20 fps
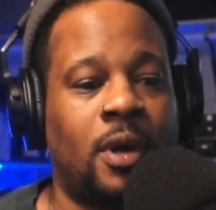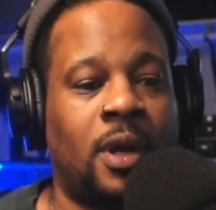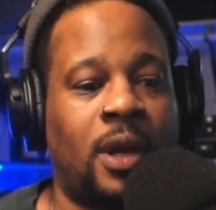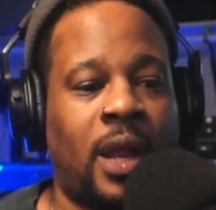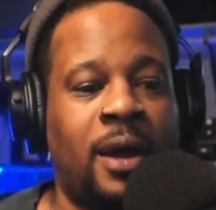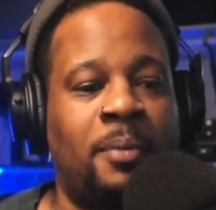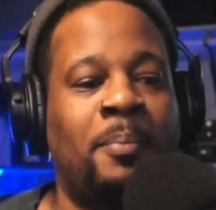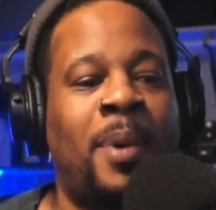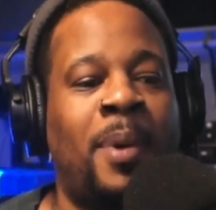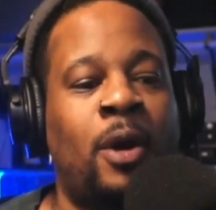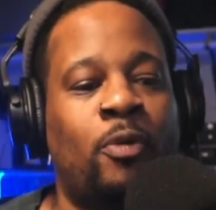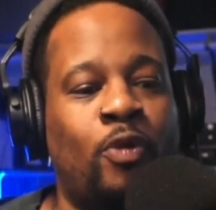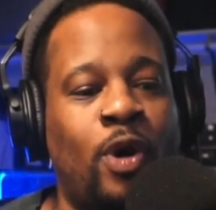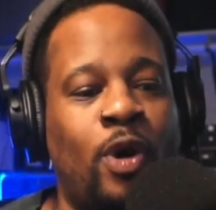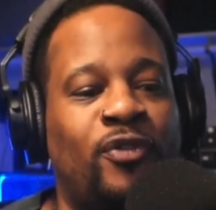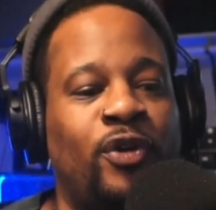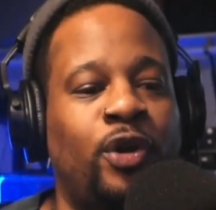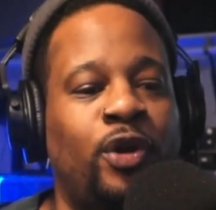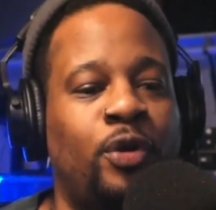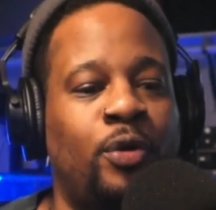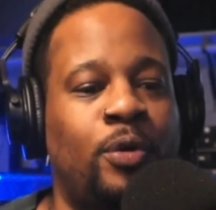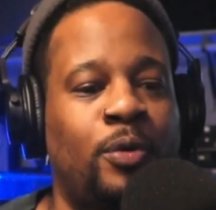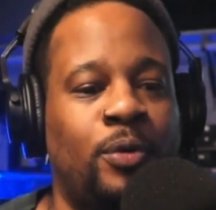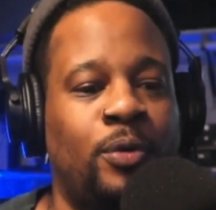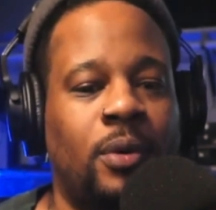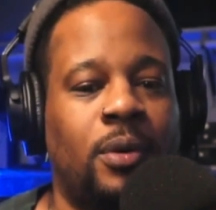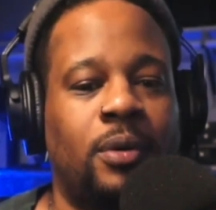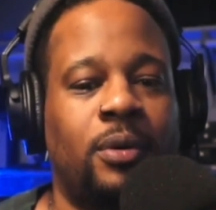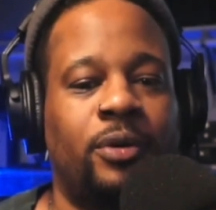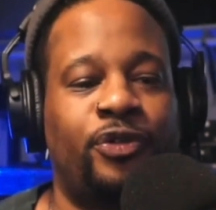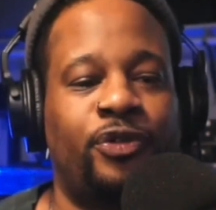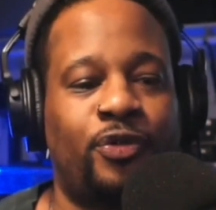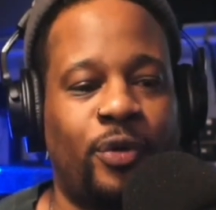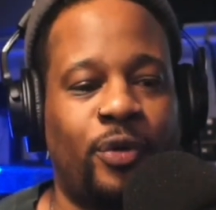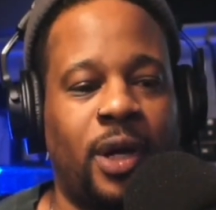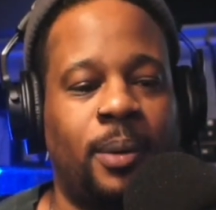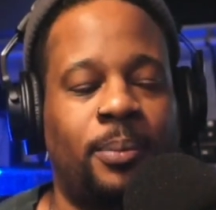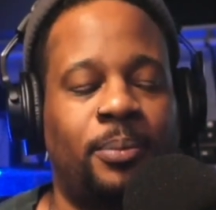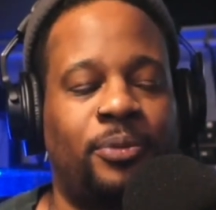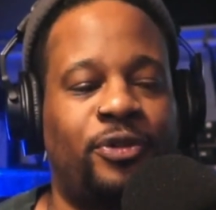like, my revenue
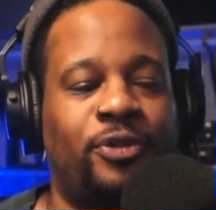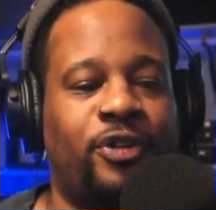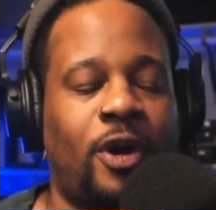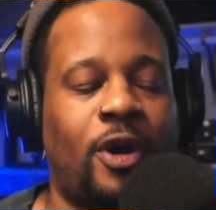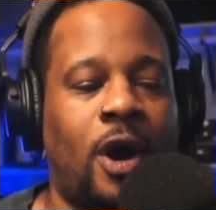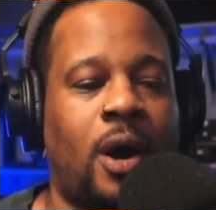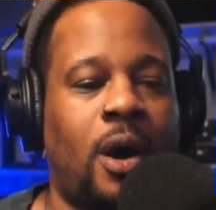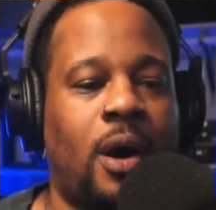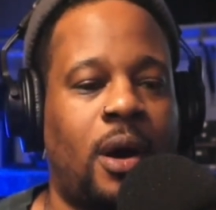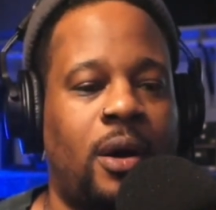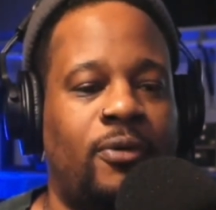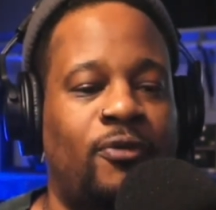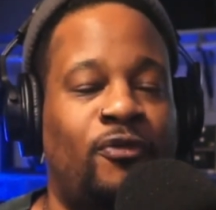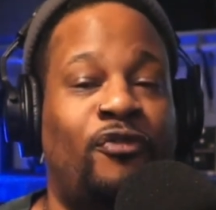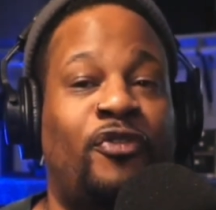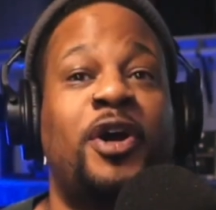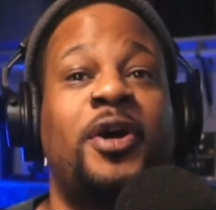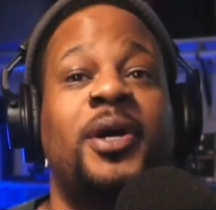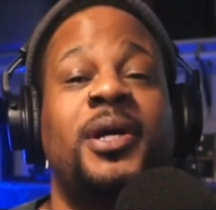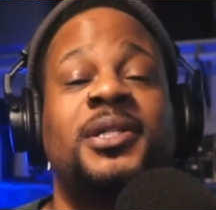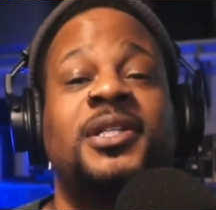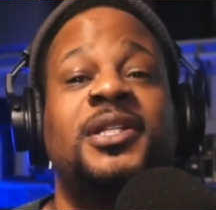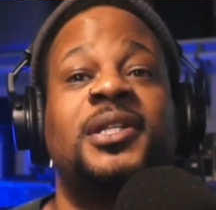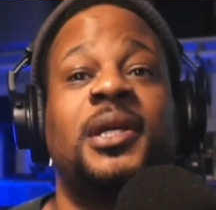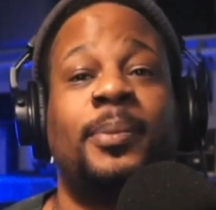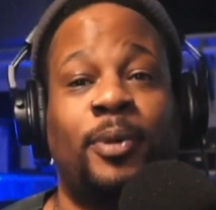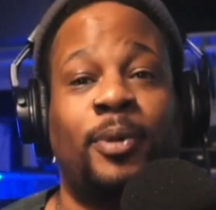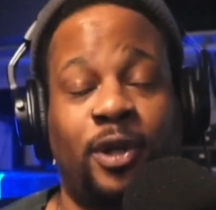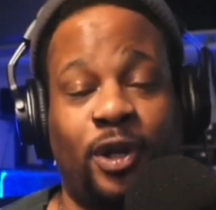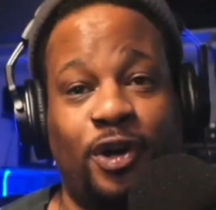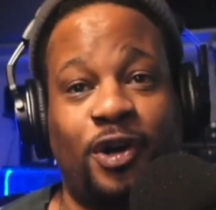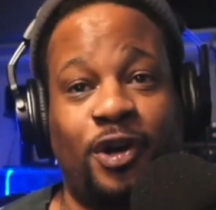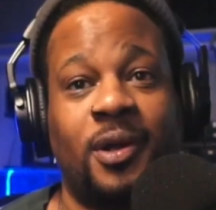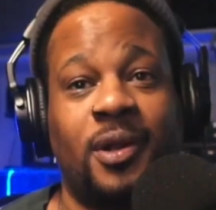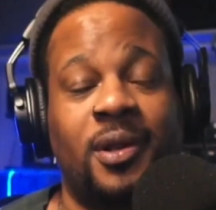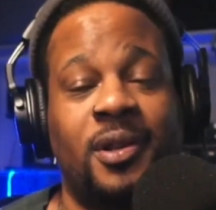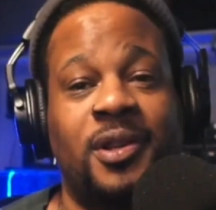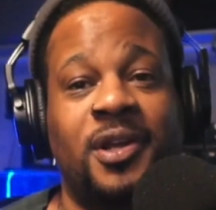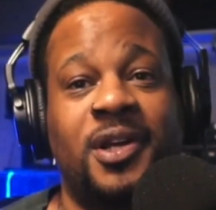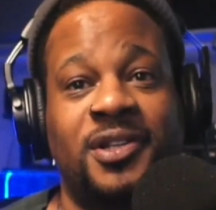streams are very similar
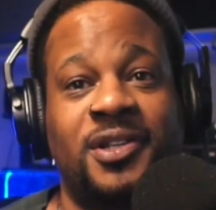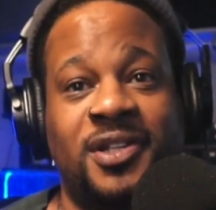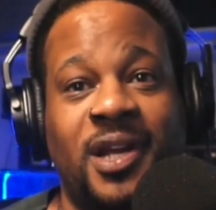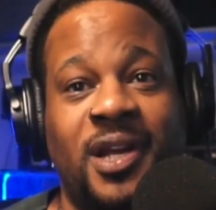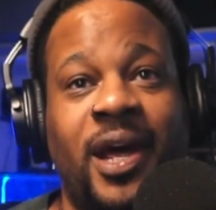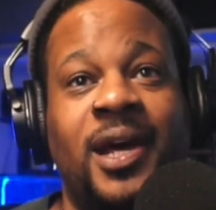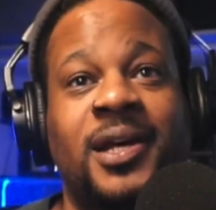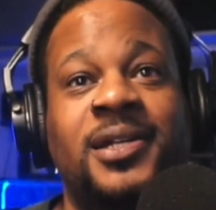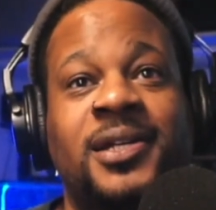these days,